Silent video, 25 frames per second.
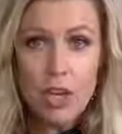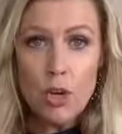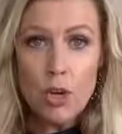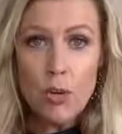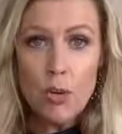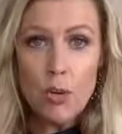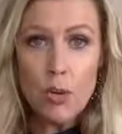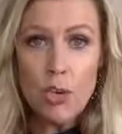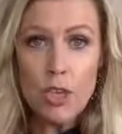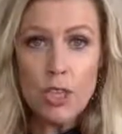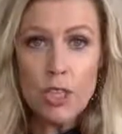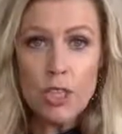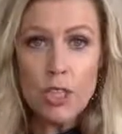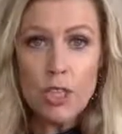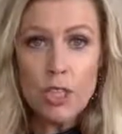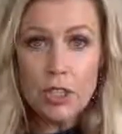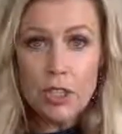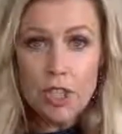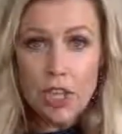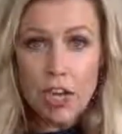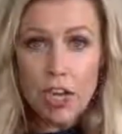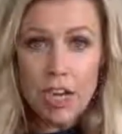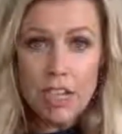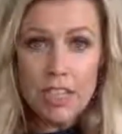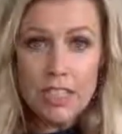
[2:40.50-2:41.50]
when
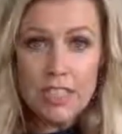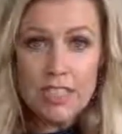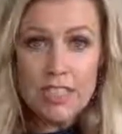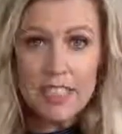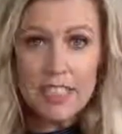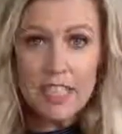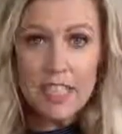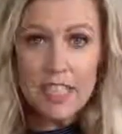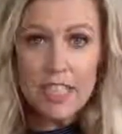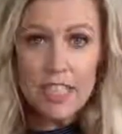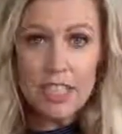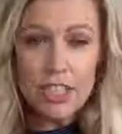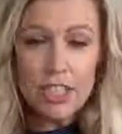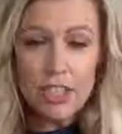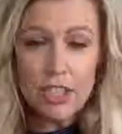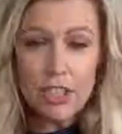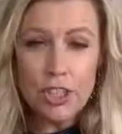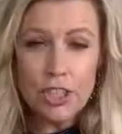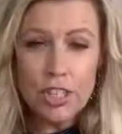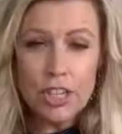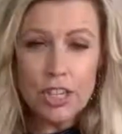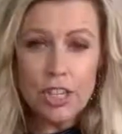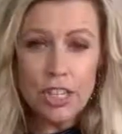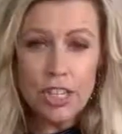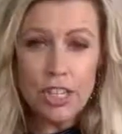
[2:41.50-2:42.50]
you're on a date, you're
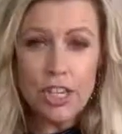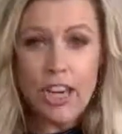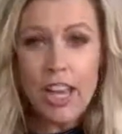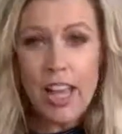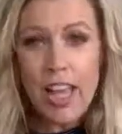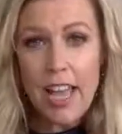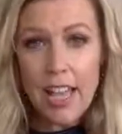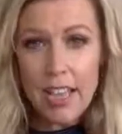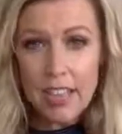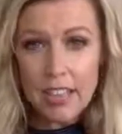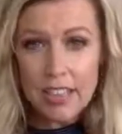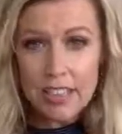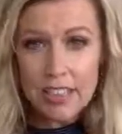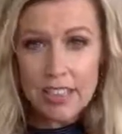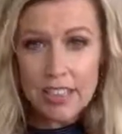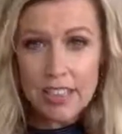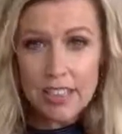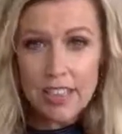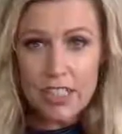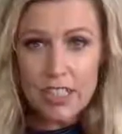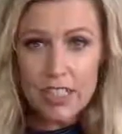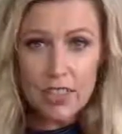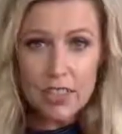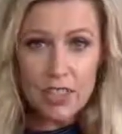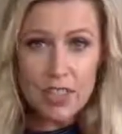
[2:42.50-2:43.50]
in your head
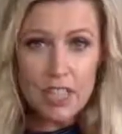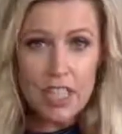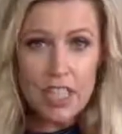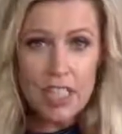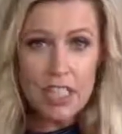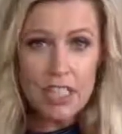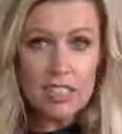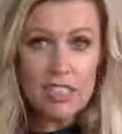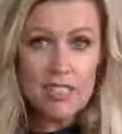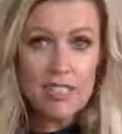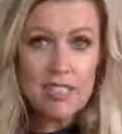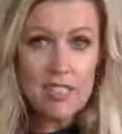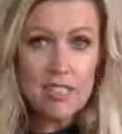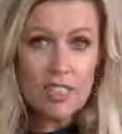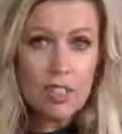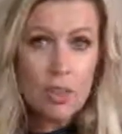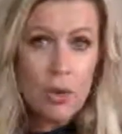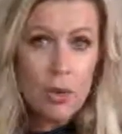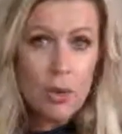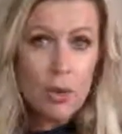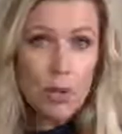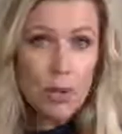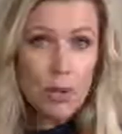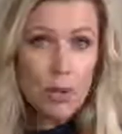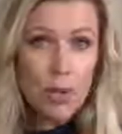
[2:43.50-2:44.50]
and you're thinking, is this
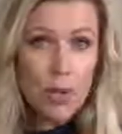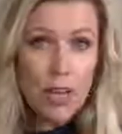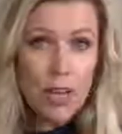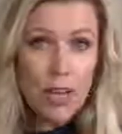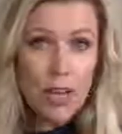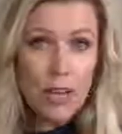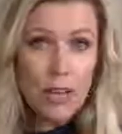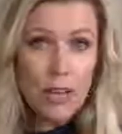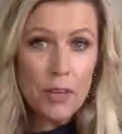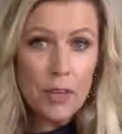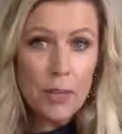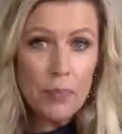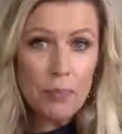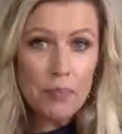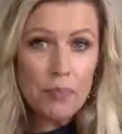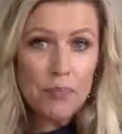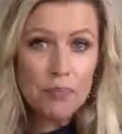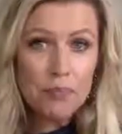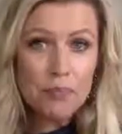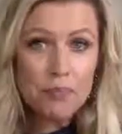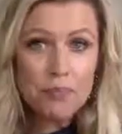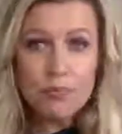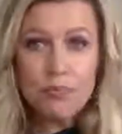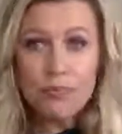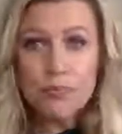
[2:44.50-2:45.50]
going well?
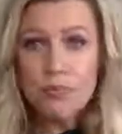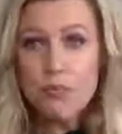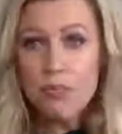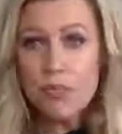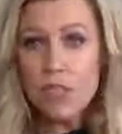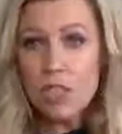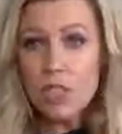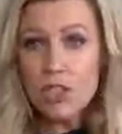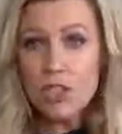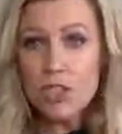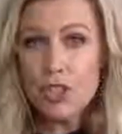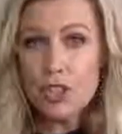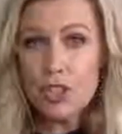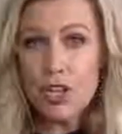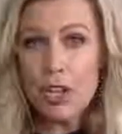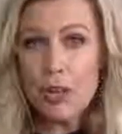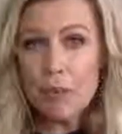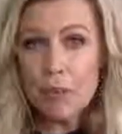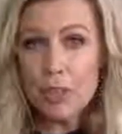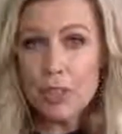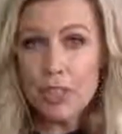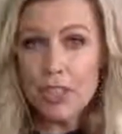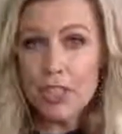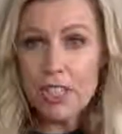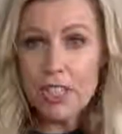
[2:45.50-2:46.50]
Should I
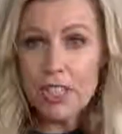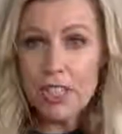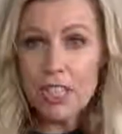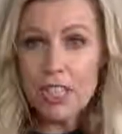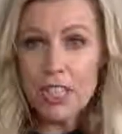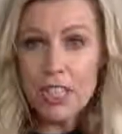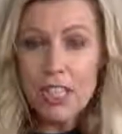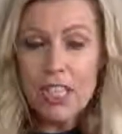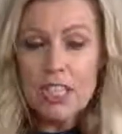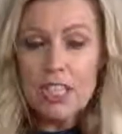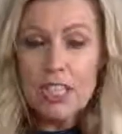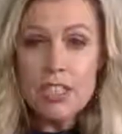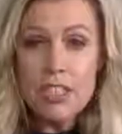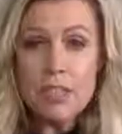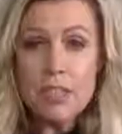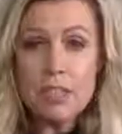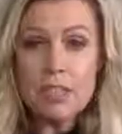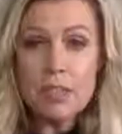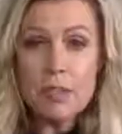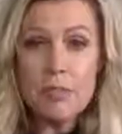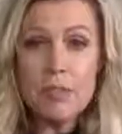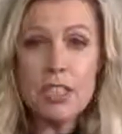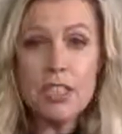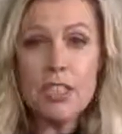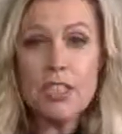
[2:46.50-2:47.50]
really do
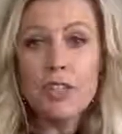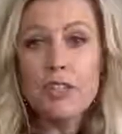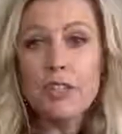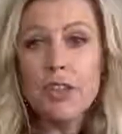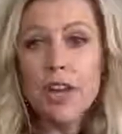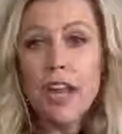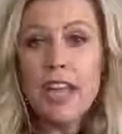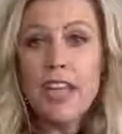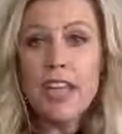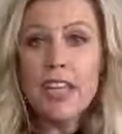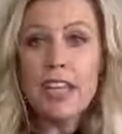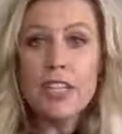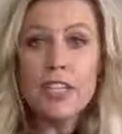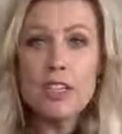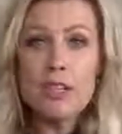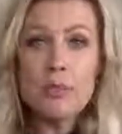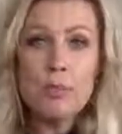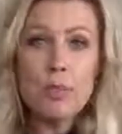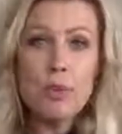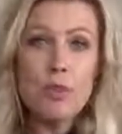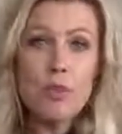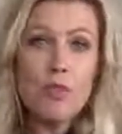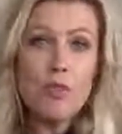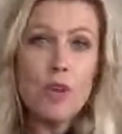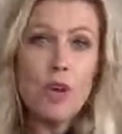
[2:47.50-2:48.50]
something great or
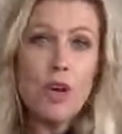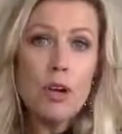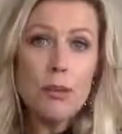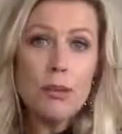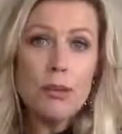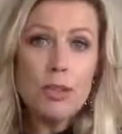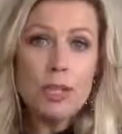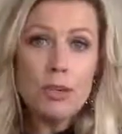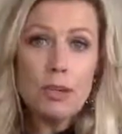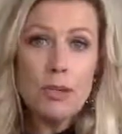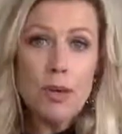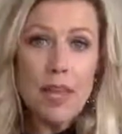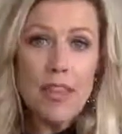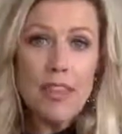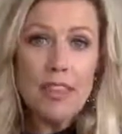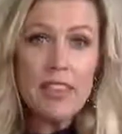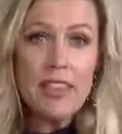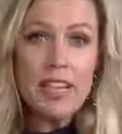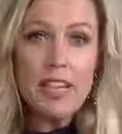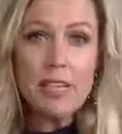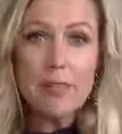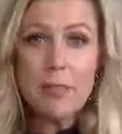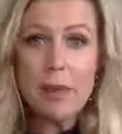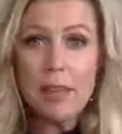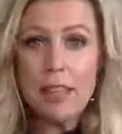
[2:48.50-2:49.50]
perform in a way
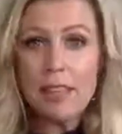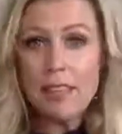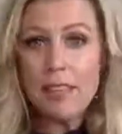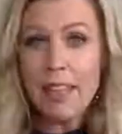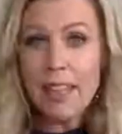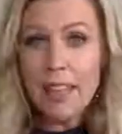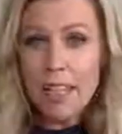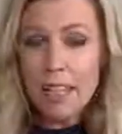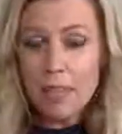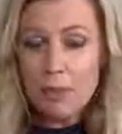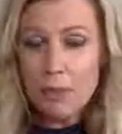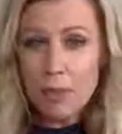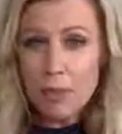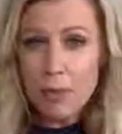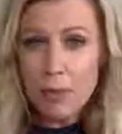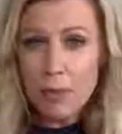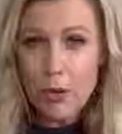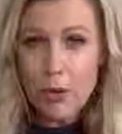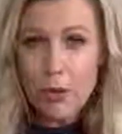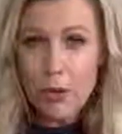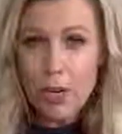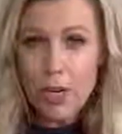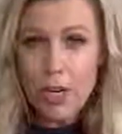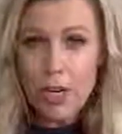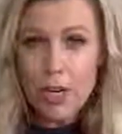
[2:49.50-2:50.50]
that he might like me
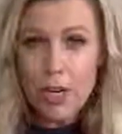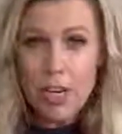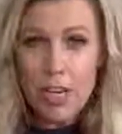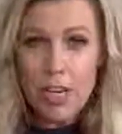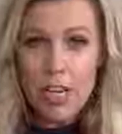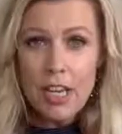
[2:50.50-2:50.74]
more?